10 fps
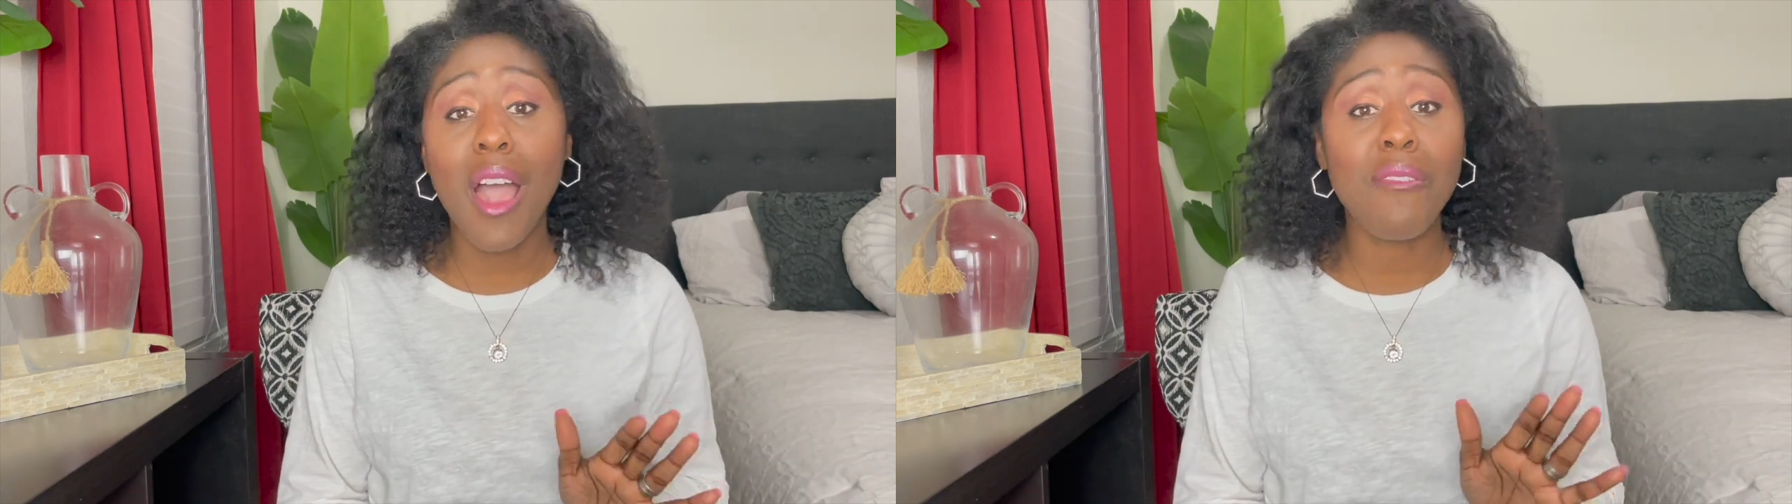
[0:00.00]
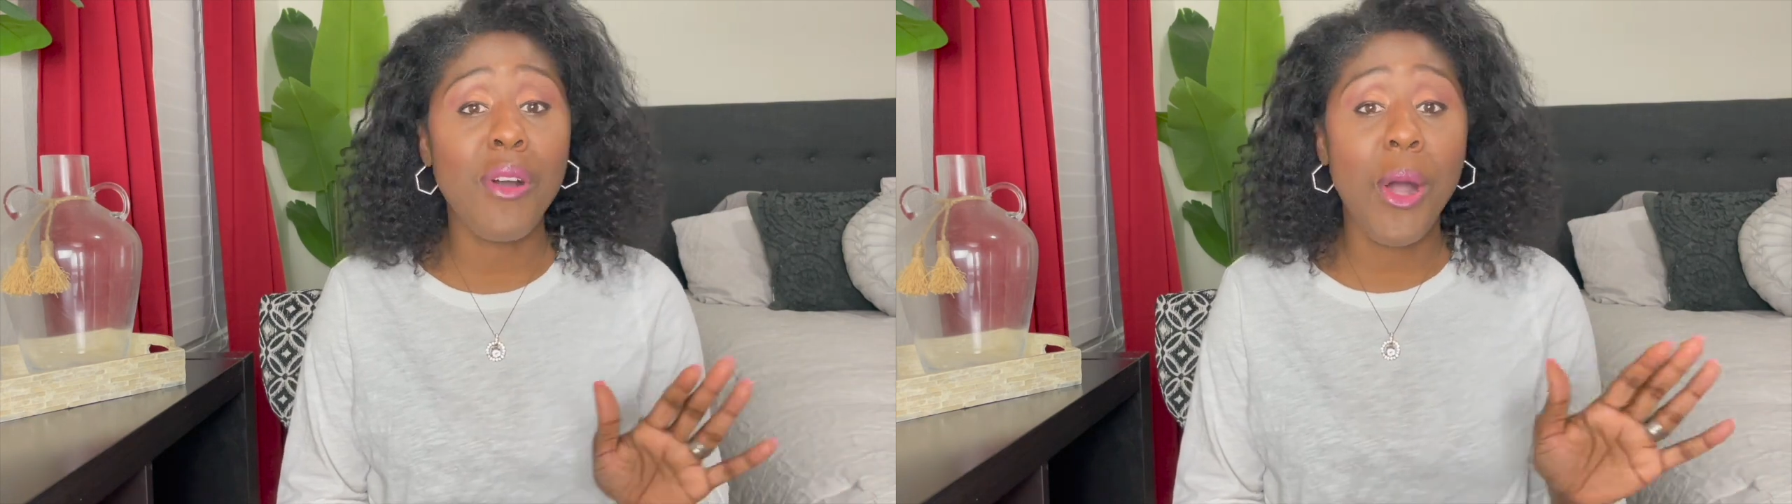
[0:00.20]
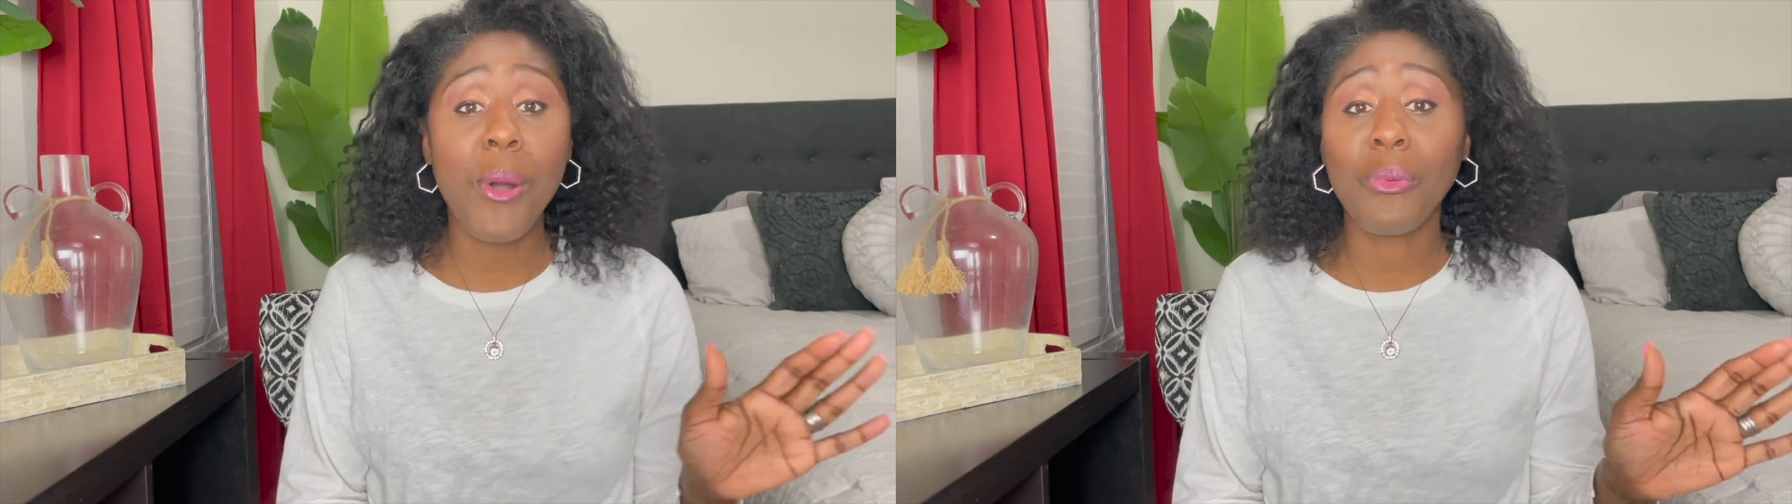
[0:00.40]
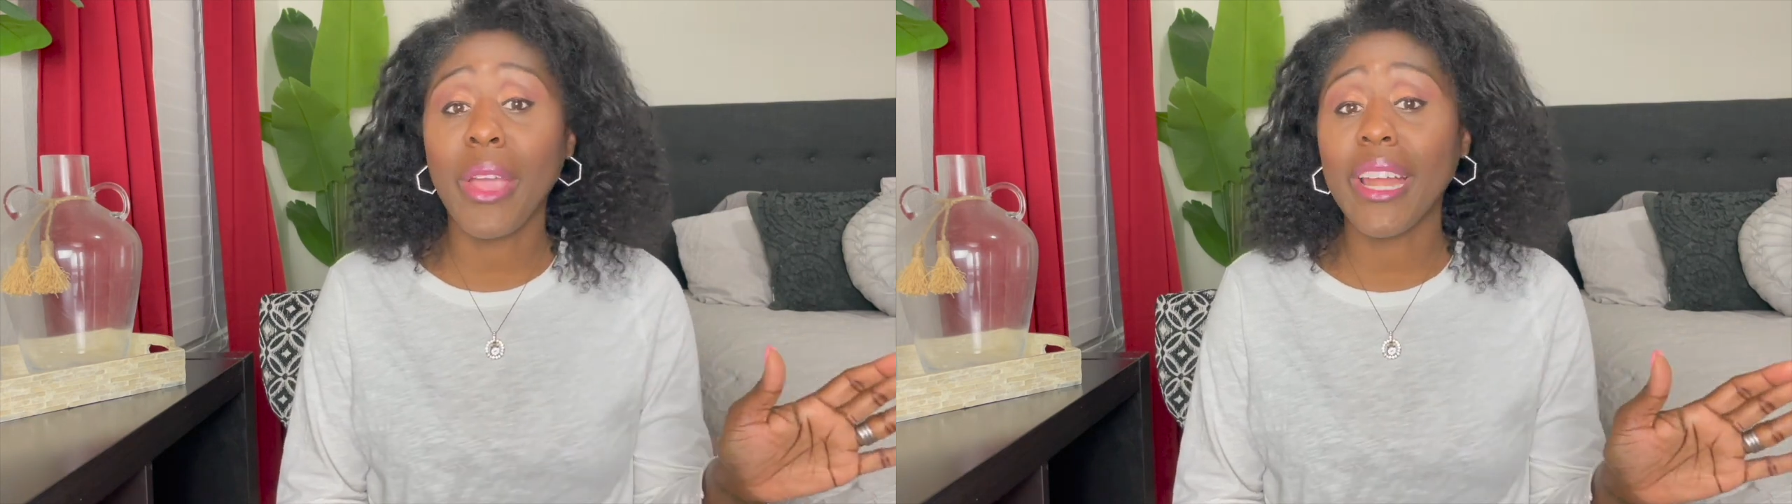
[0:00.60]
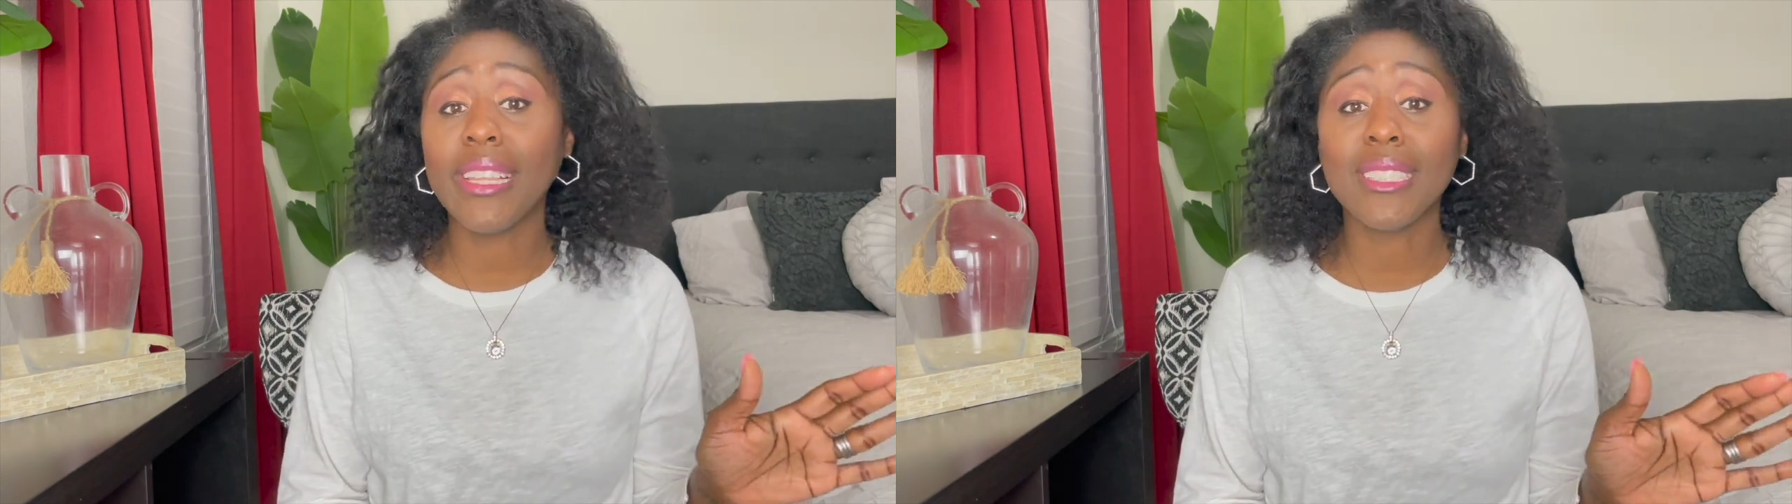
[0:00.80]
I've
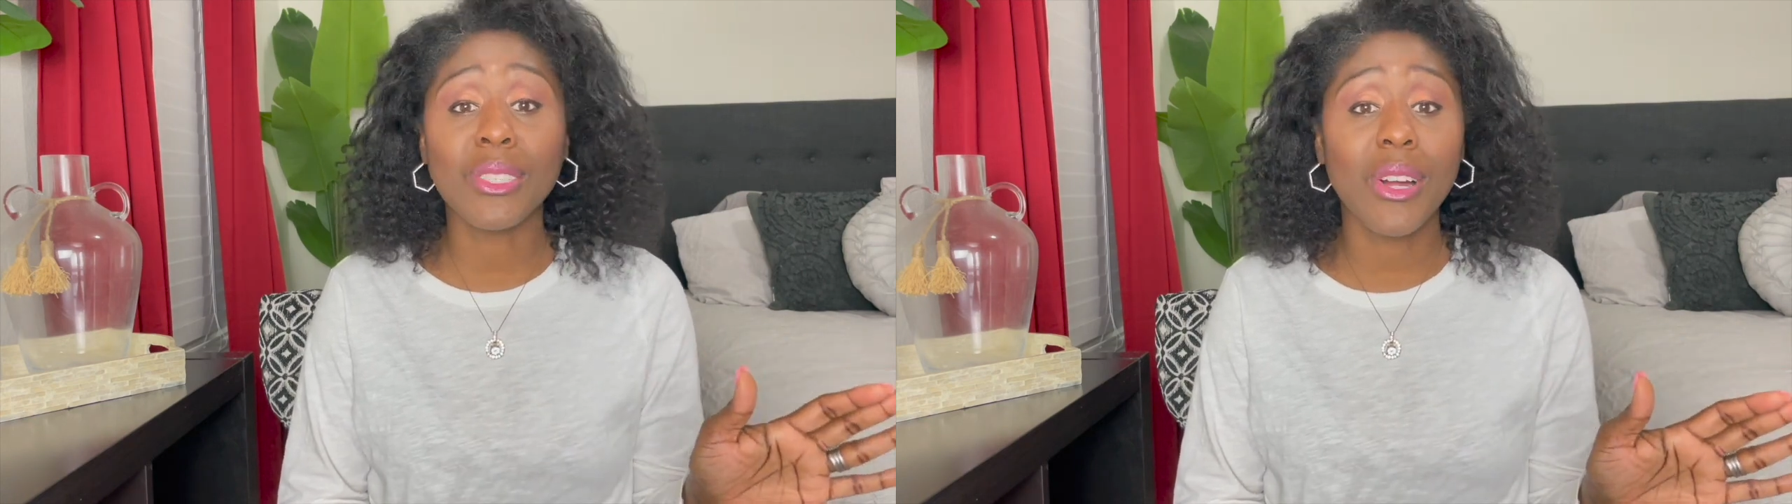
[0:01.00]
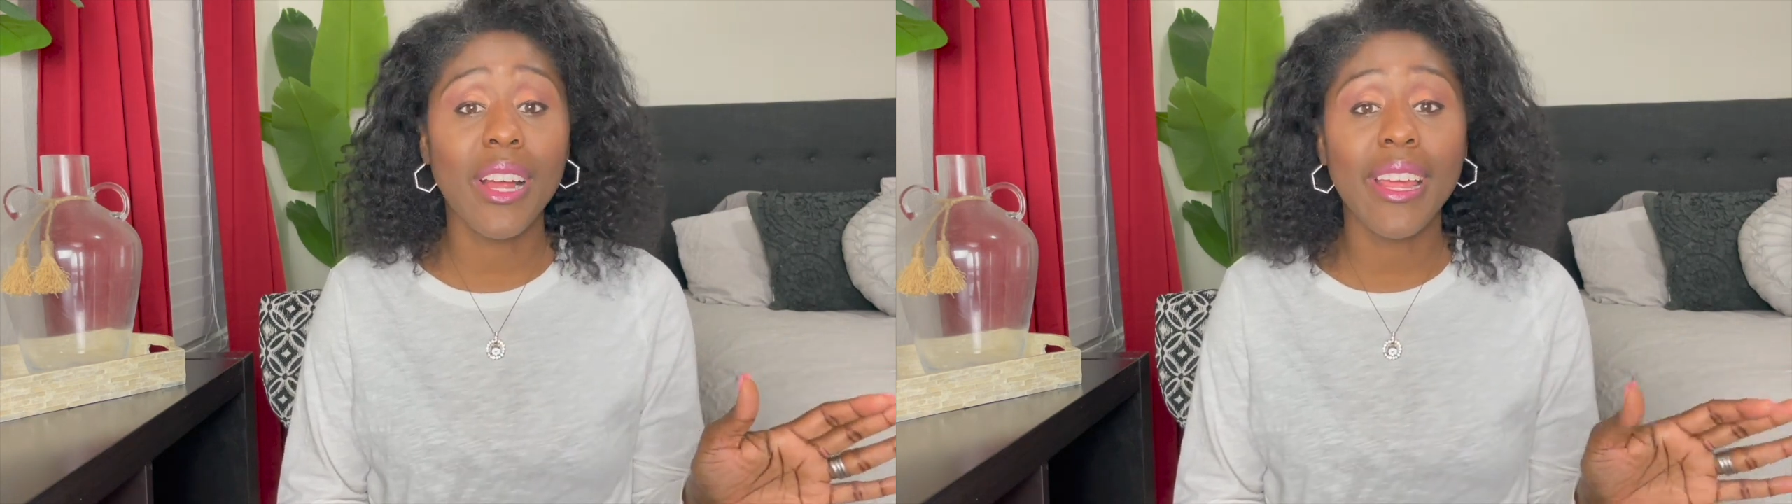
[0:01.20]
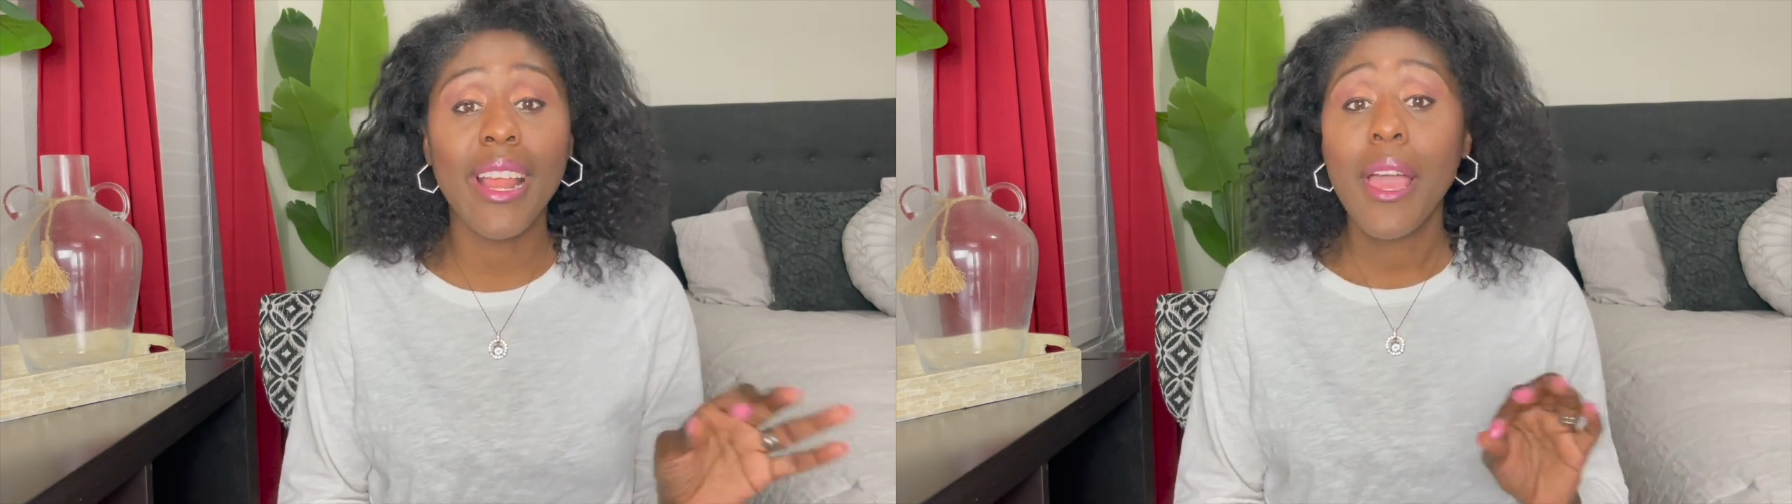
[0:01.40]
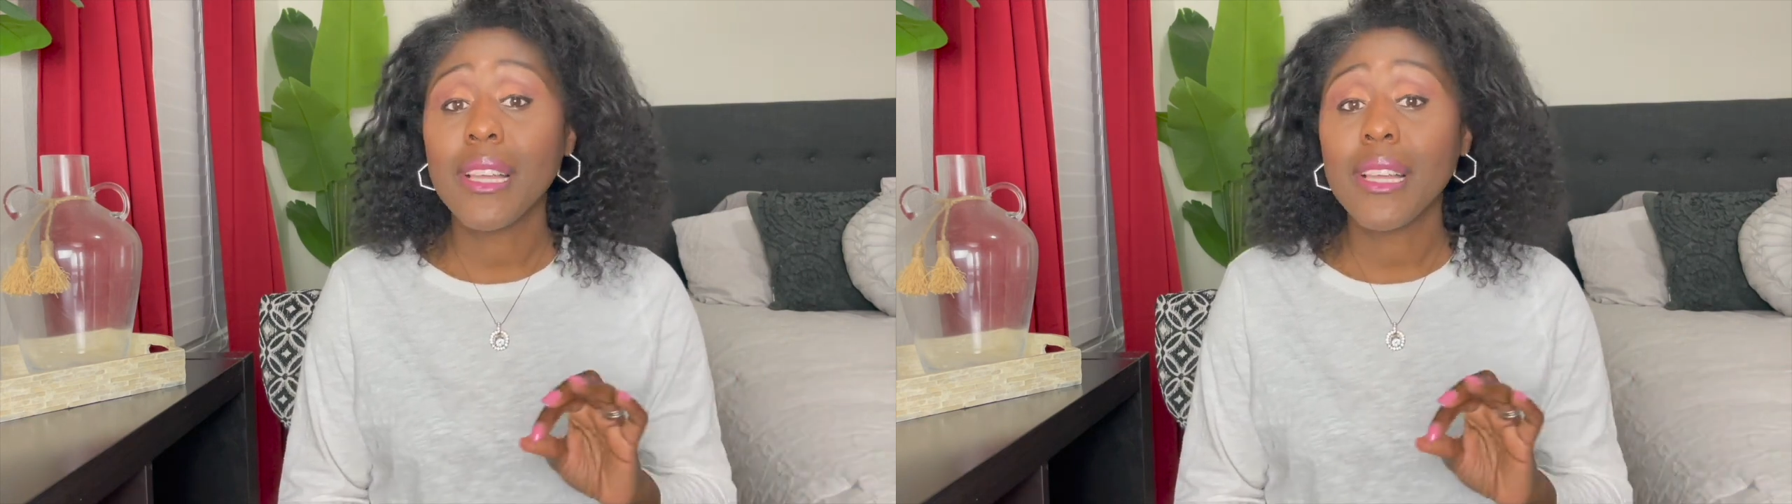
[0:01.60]
already started